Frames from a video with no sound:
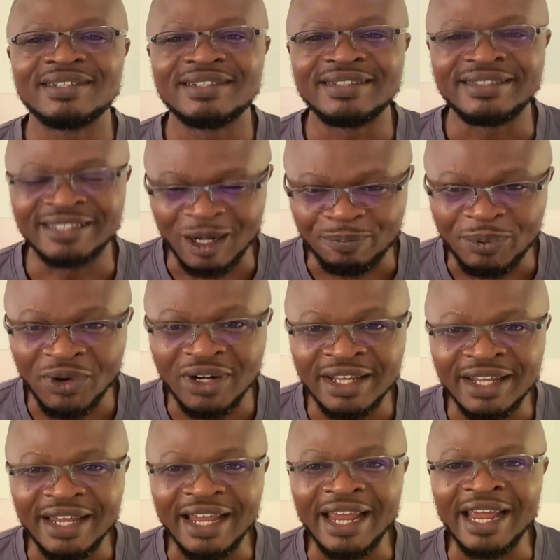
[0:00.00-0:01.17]
Napoli
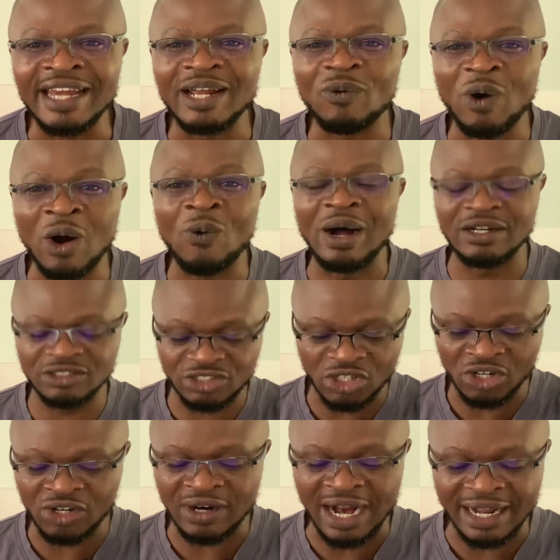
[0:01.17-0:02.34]
in the 1-1
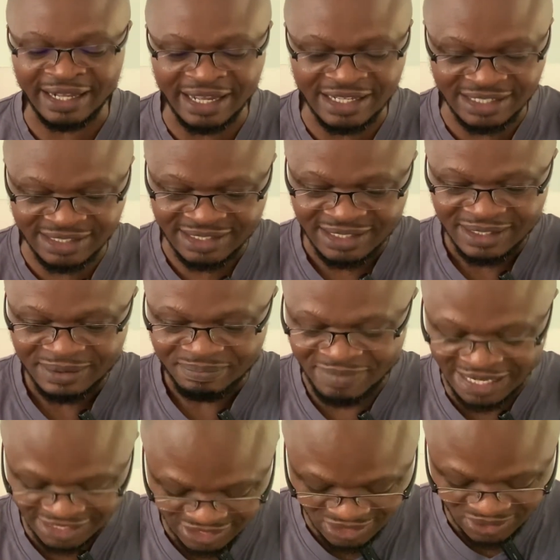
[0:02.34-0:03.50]
draw against
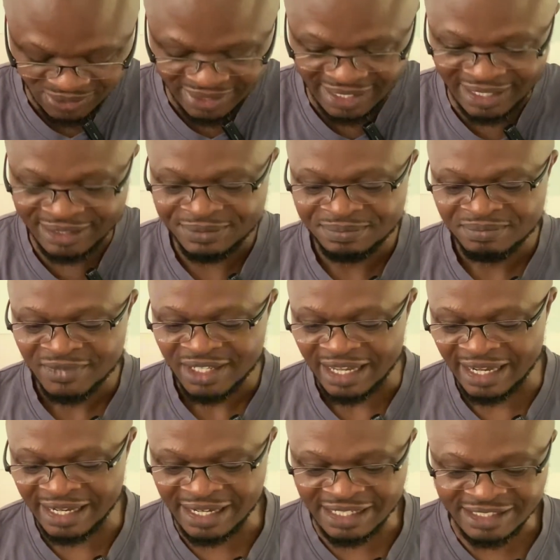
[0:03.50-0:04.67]
Barcelona
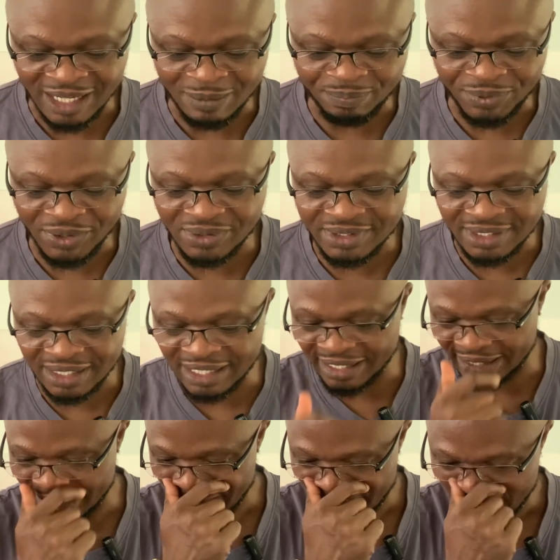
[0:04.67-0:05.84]
in the Champions
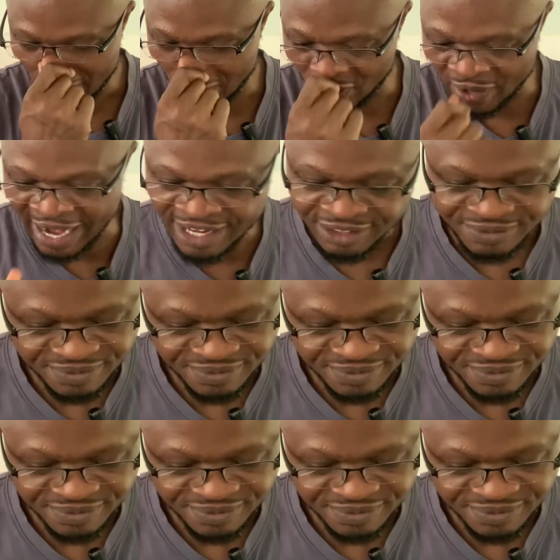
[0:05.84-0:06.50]
League. All right.